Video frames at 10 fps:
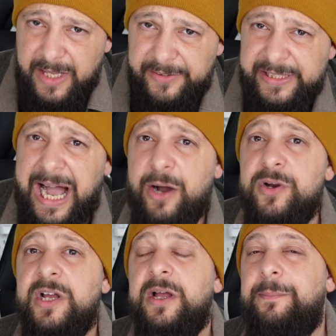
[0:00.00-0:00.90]
Now,
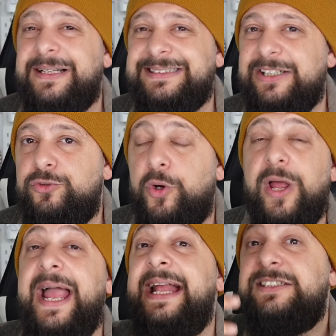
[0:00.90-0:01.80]
Mastantuono
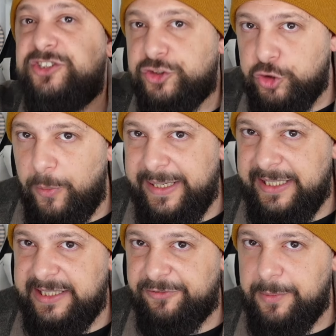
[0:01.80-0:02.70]
and so many
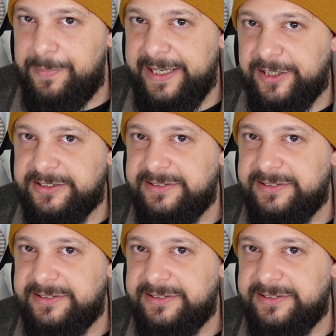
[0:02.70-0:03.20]
different players,